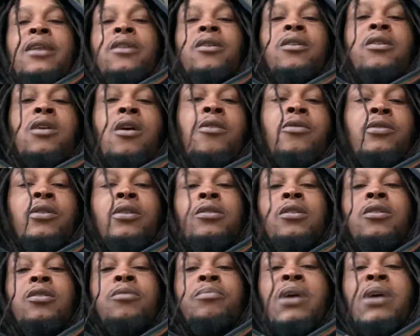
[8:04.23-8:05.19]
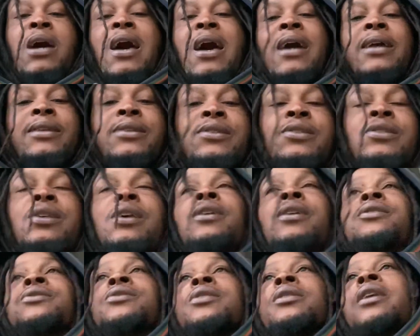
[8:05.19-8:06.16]
the curtain, a look behind the
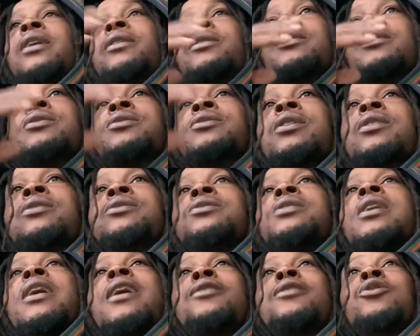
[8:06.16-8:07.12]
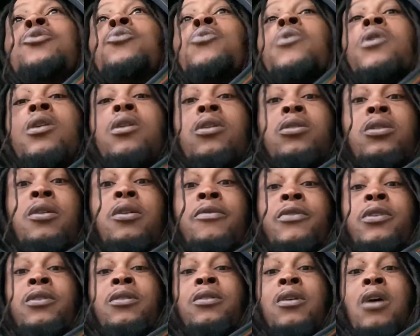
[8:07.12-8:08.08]
scenes, and letting us inside the world of
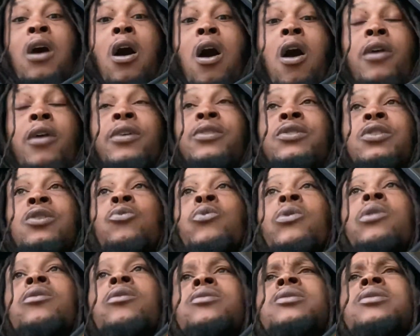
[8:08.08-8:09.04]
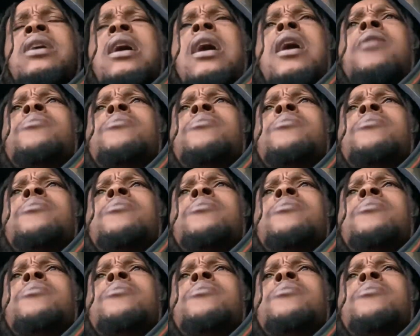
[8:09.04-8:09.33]
an artist in real time.